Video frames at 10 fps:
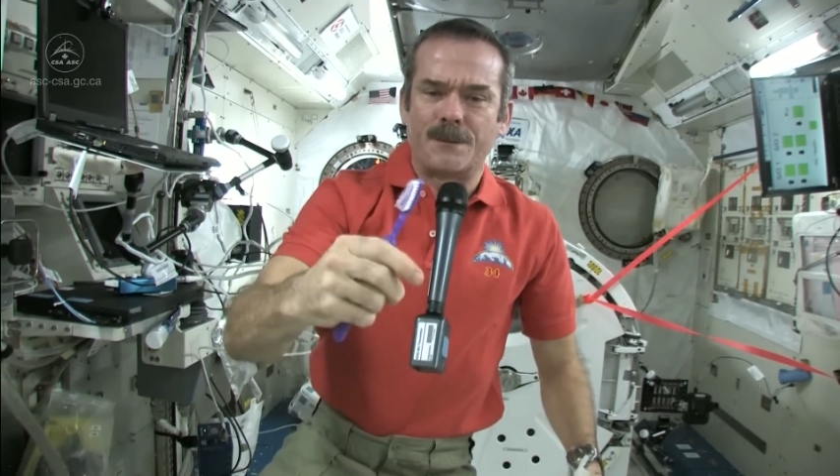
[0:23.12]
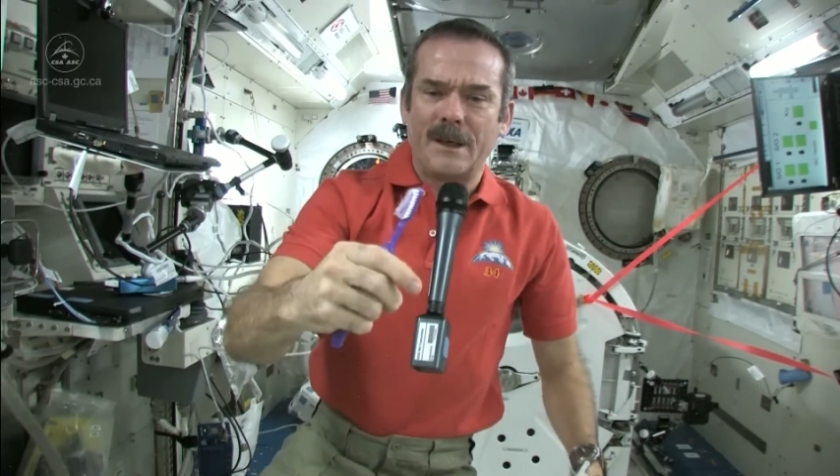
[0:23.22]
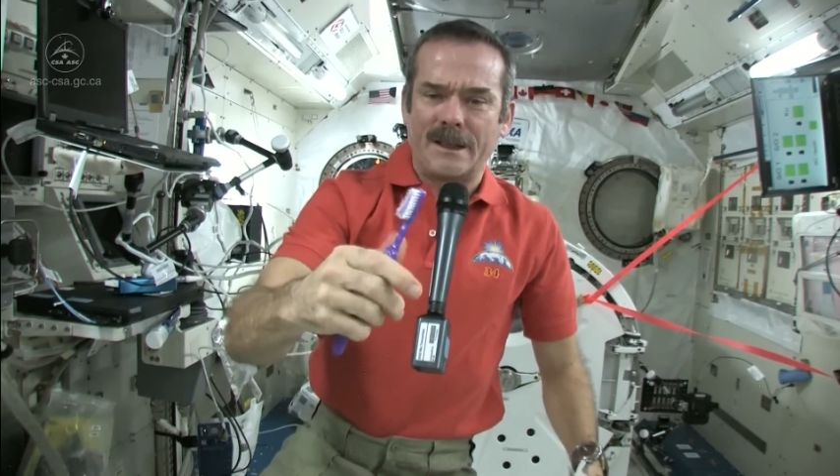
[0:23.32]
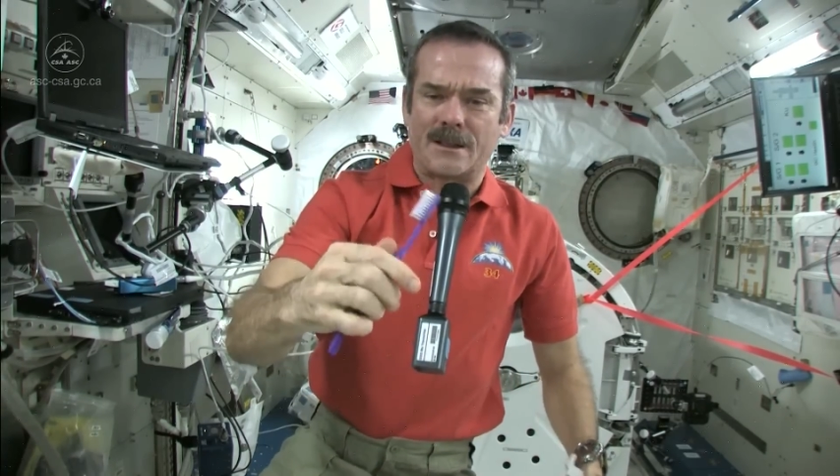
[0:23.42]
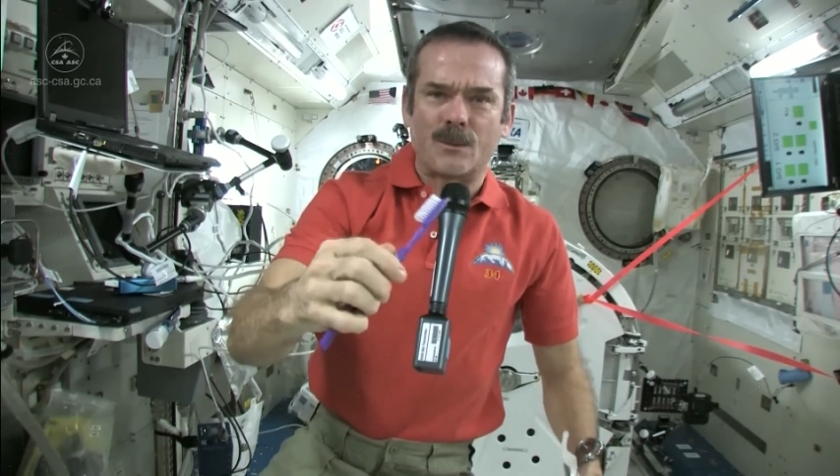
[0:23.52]

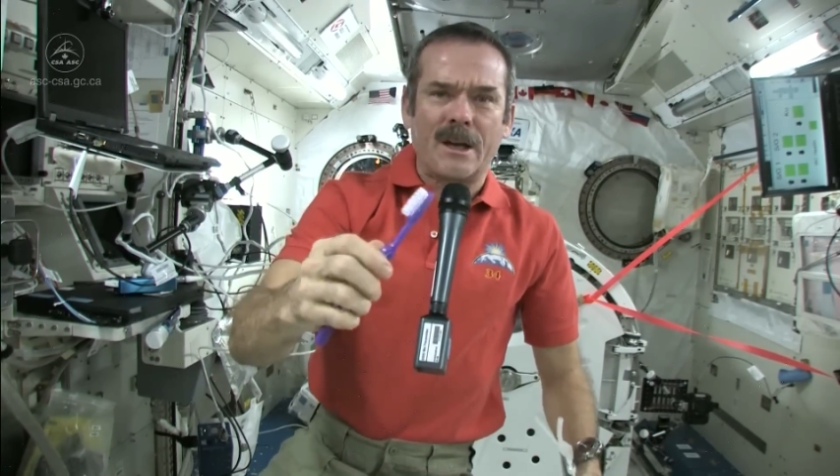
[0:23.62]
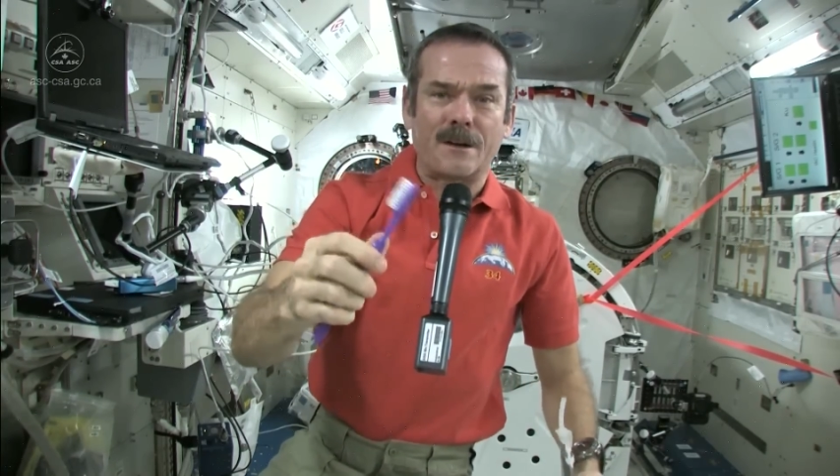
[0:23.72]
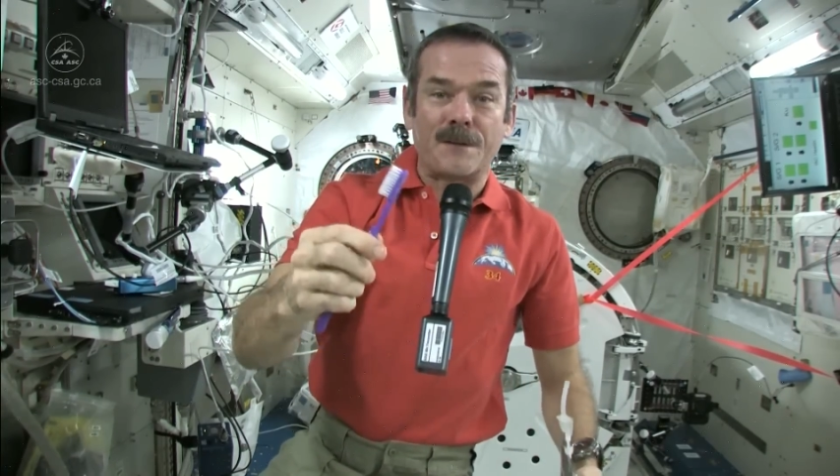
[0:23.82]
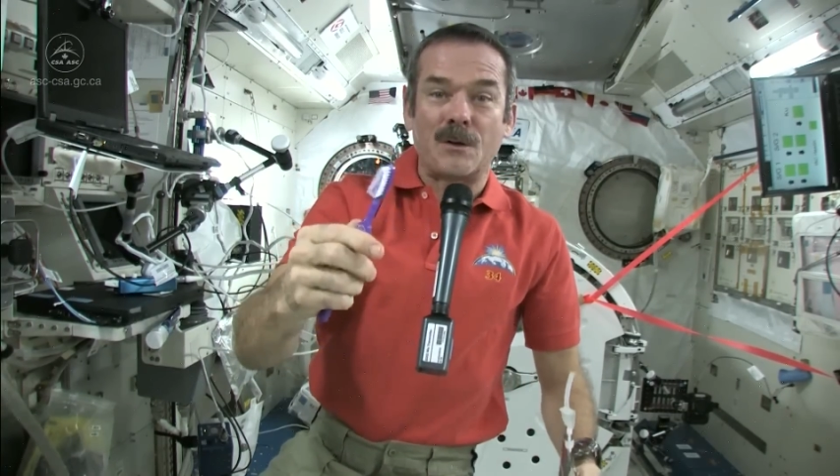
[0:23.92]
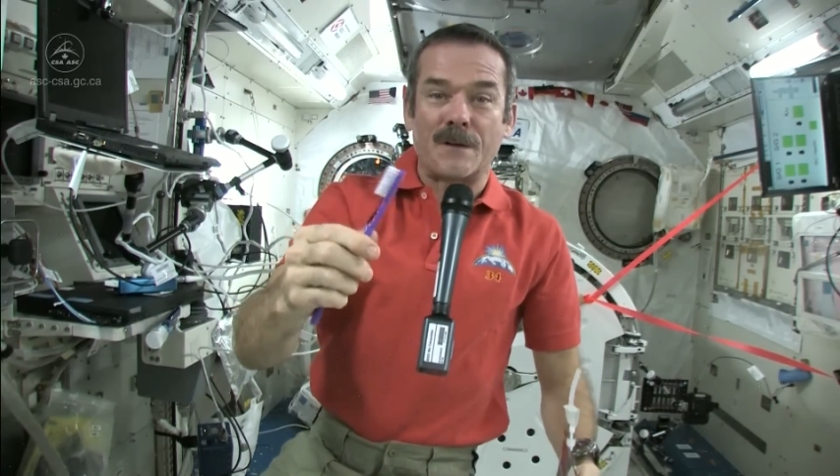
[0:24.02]
But we
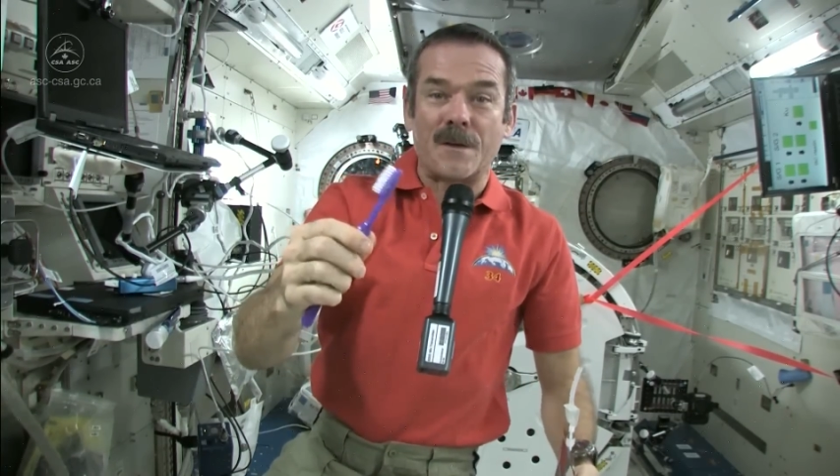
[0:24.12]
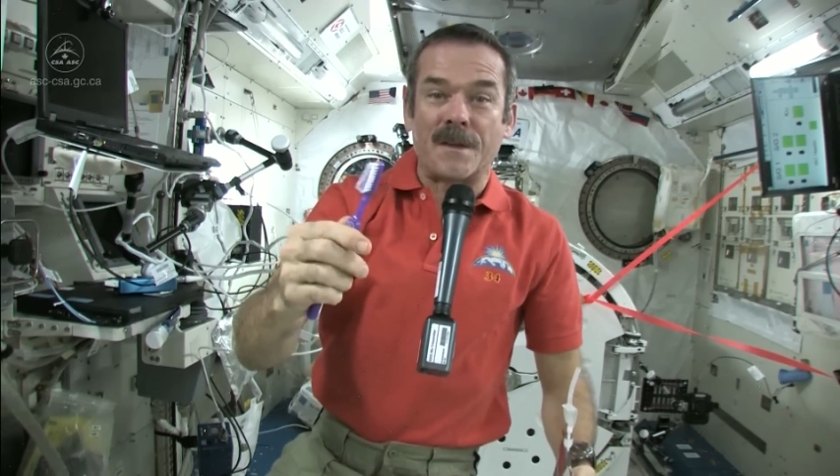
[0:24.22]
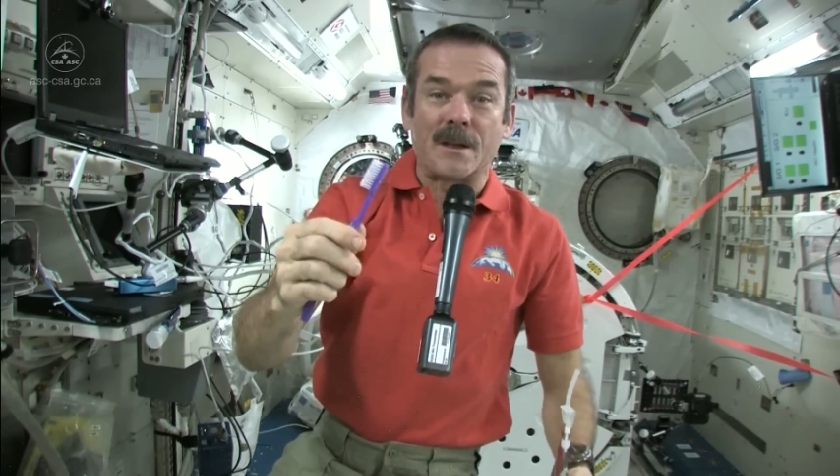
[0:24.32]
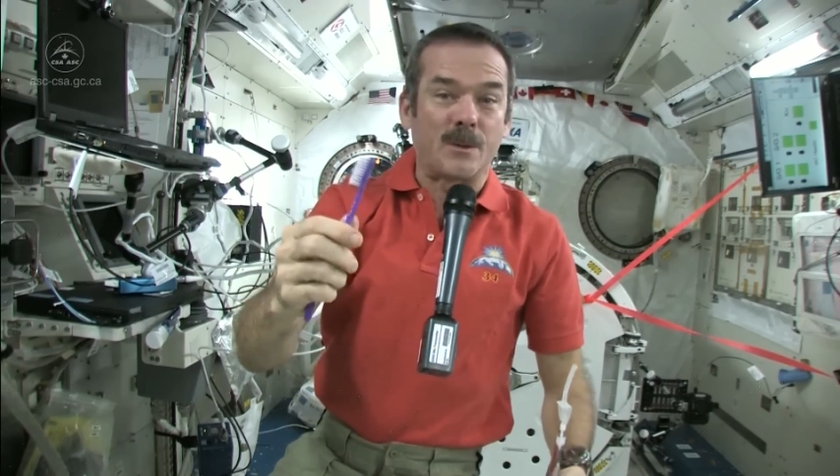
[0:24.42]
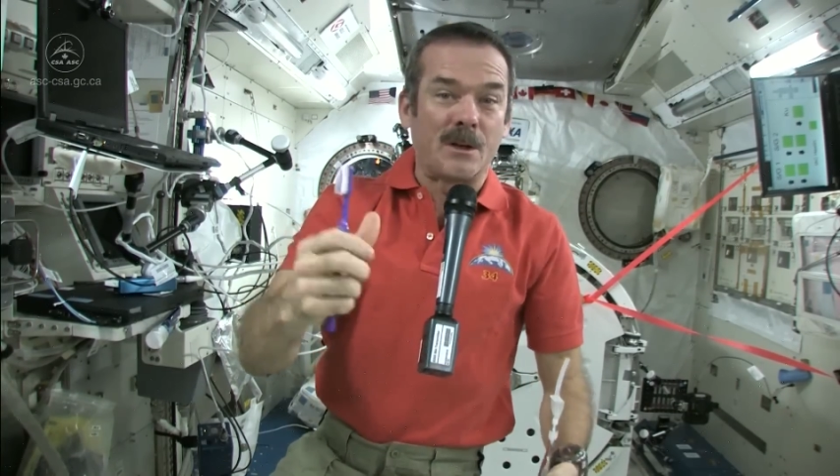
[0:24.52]
got a few
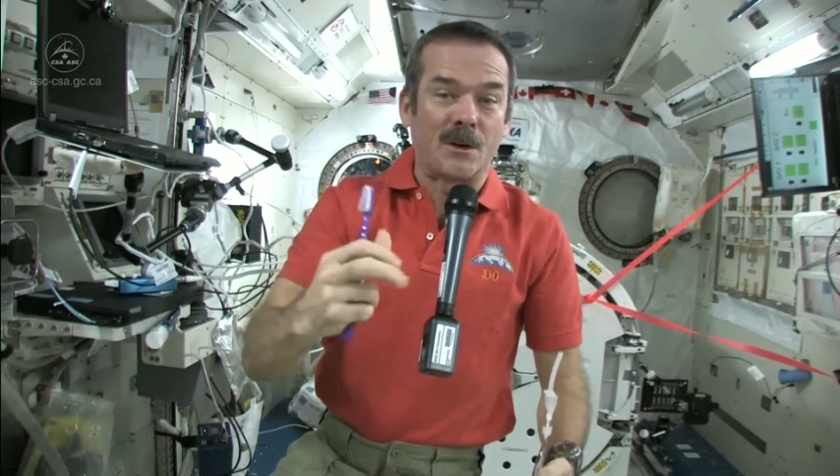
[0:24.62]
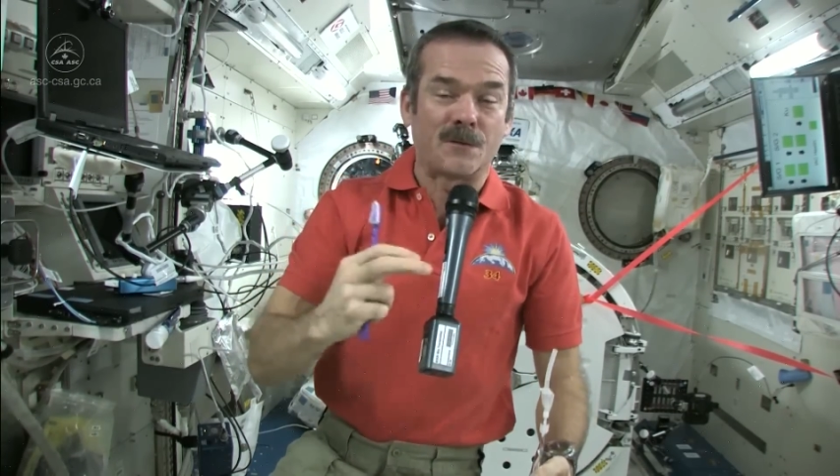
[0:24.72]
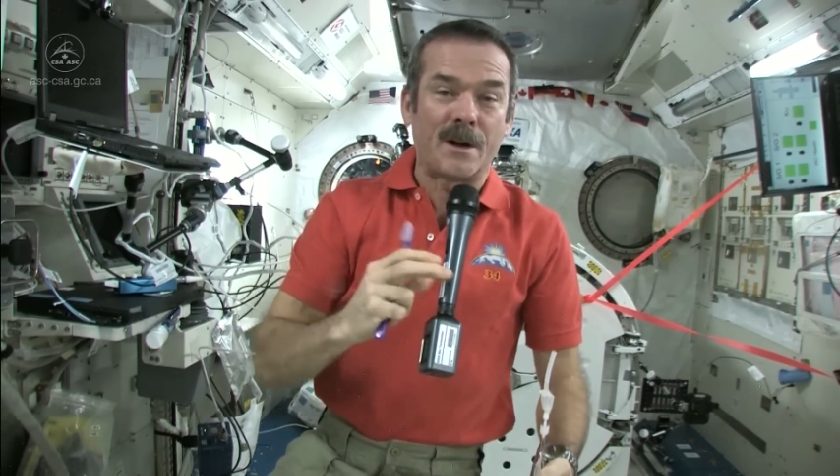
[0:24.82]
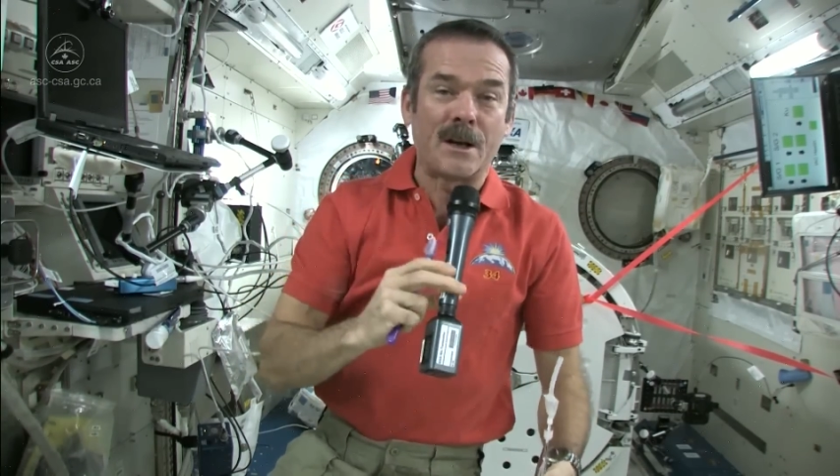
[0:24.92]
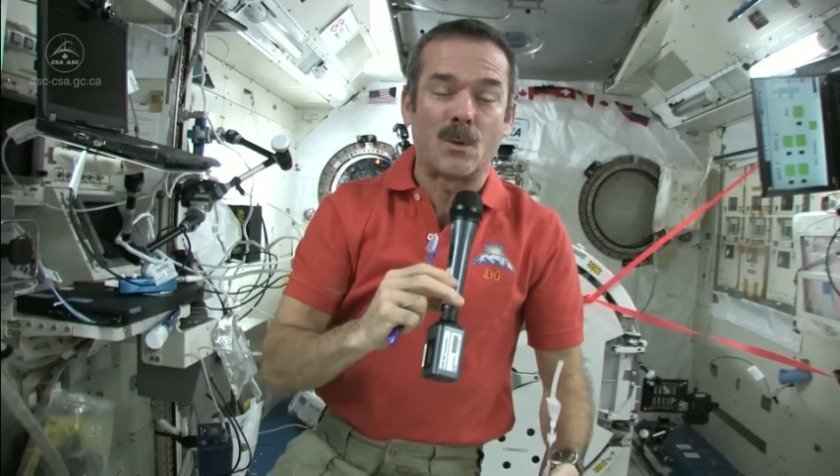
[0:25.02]
different things. We don't
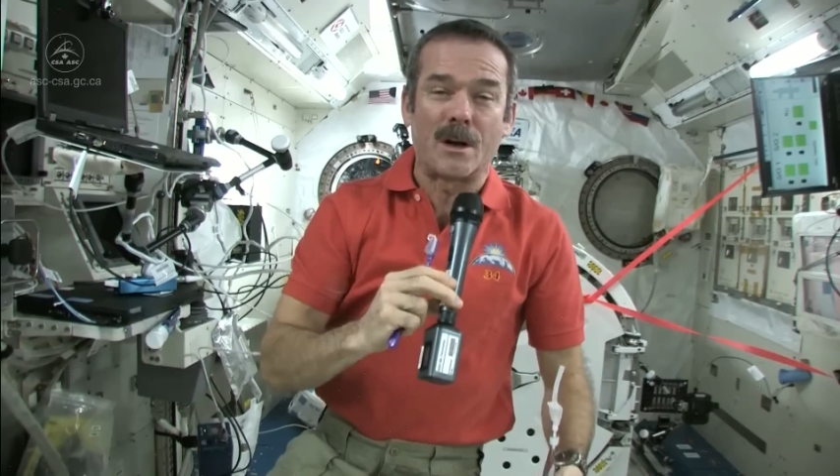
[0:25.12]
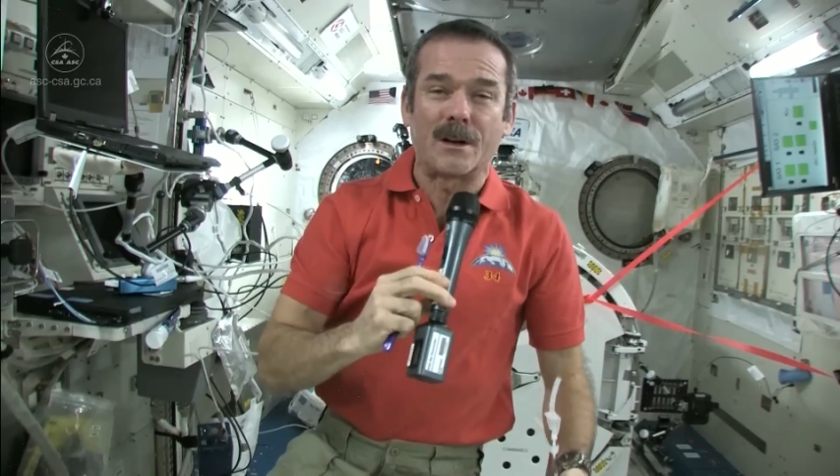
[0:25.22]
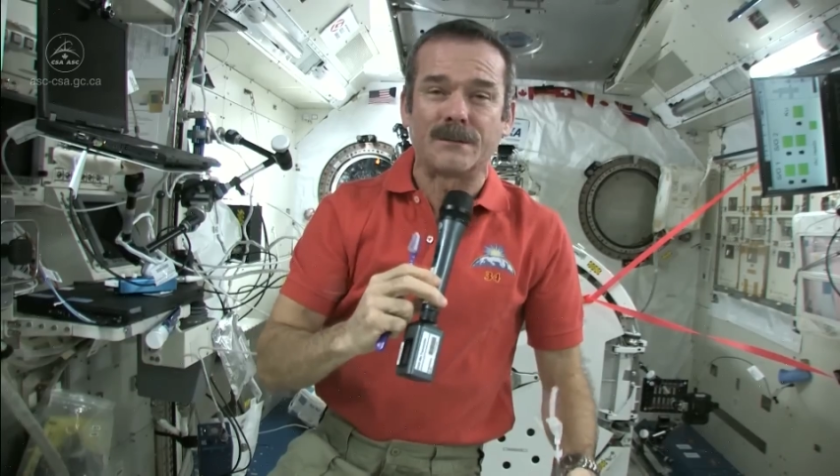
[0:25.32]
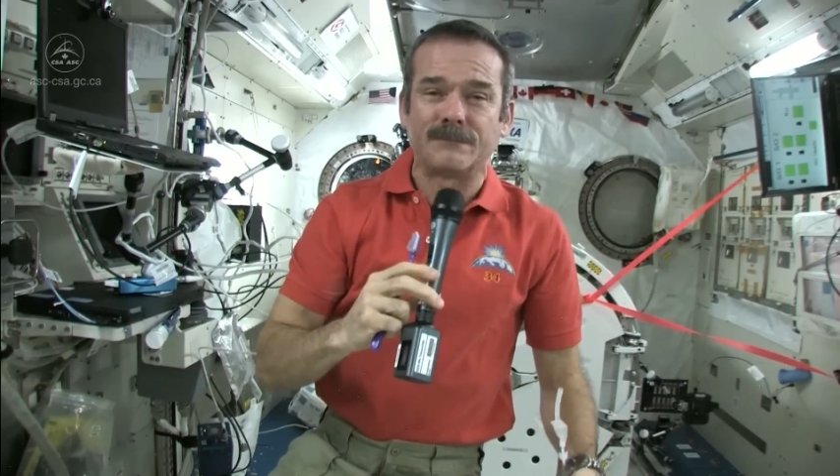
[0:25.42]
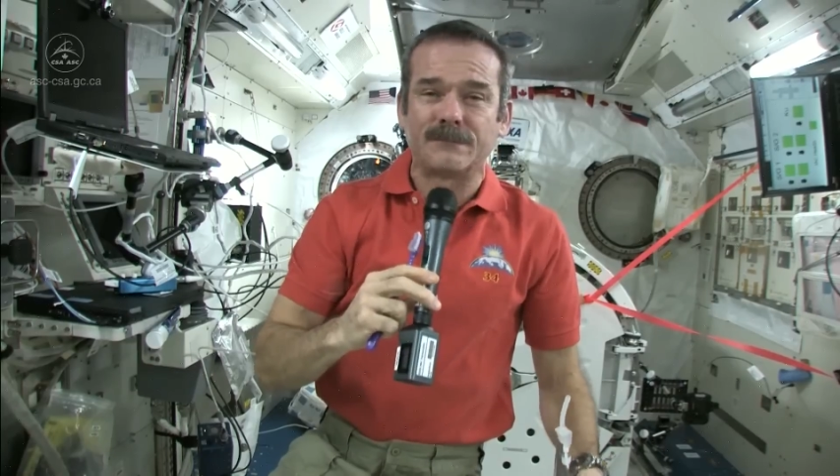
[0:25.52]
have running water.